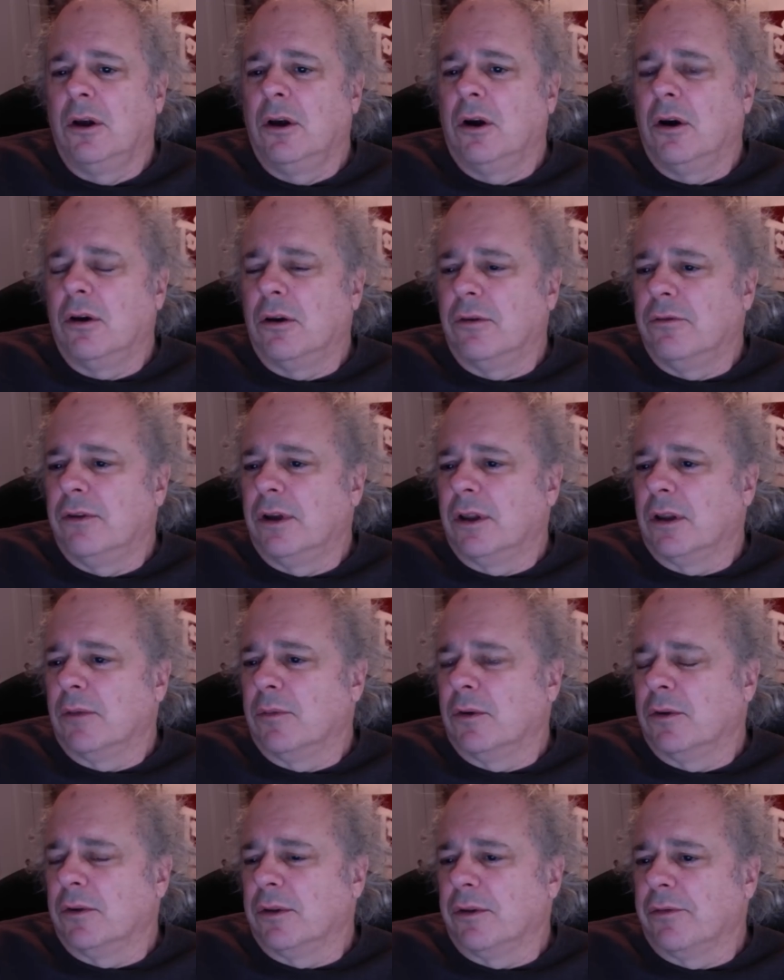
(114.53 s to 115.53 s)
are
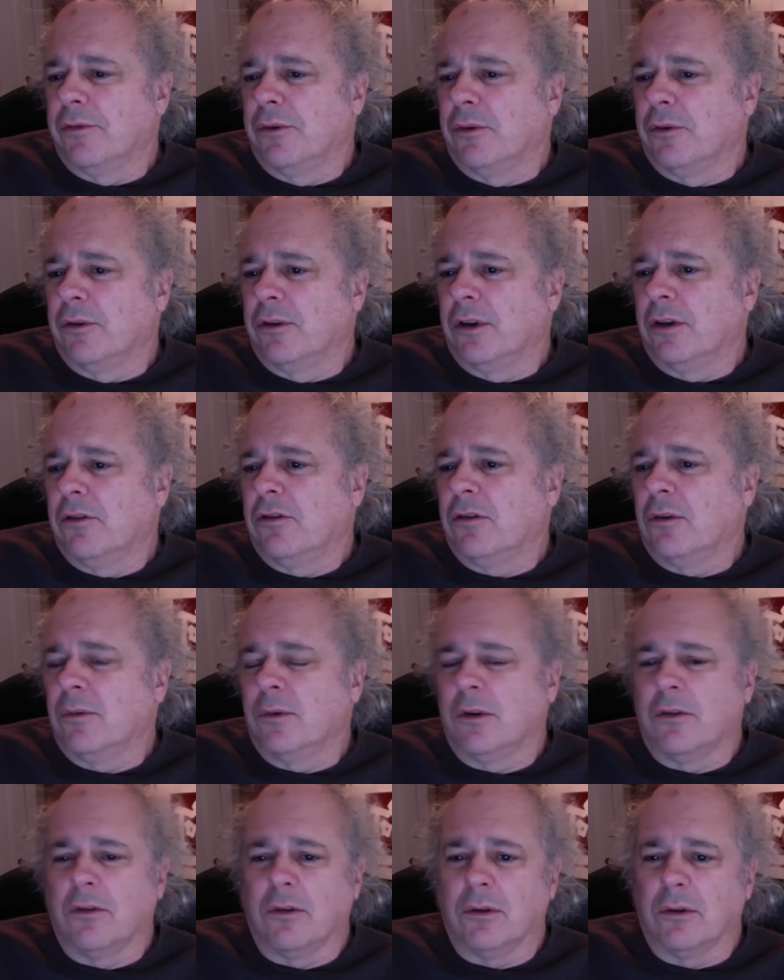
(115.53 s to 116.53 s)
available in the first session,
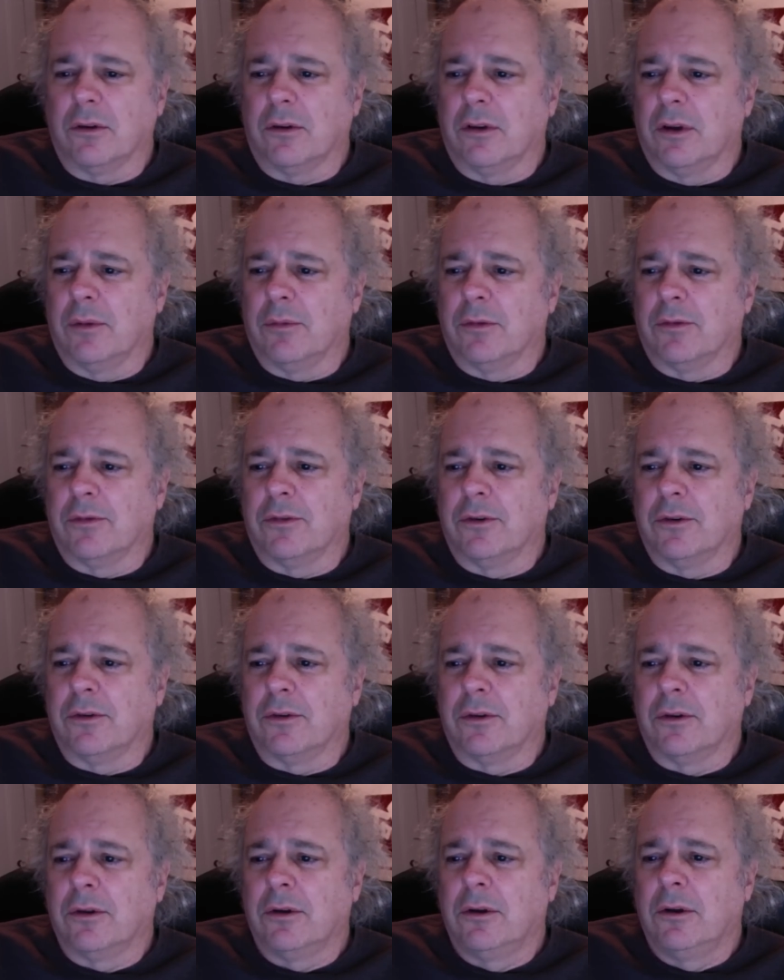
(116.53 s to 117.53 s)
which starts April
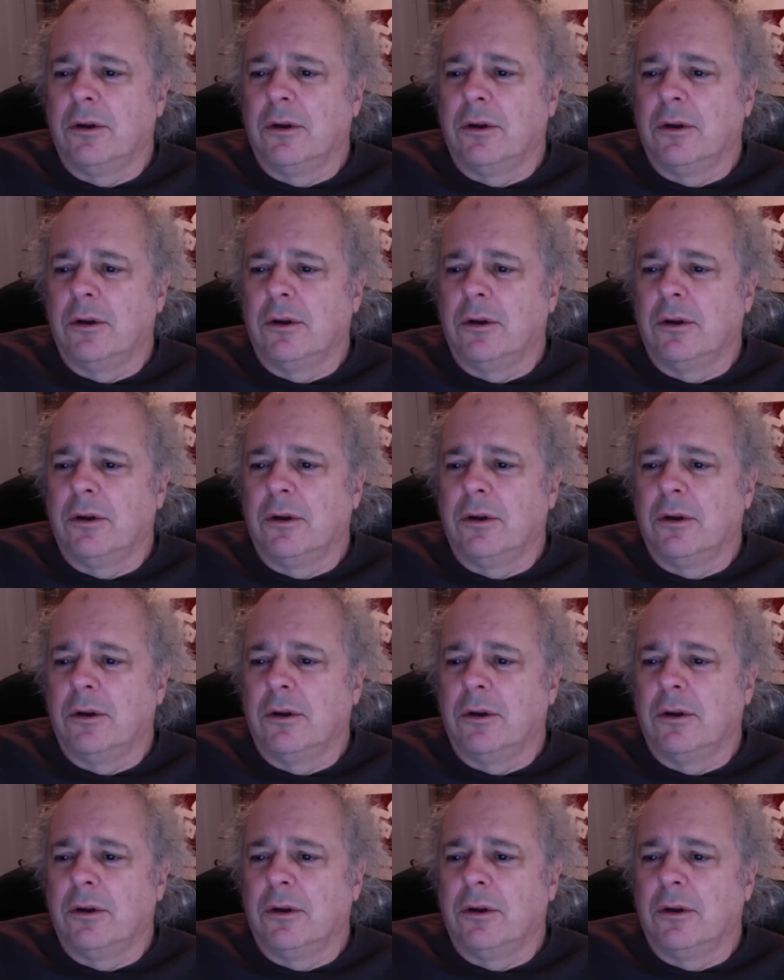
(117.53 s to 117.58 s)
1st.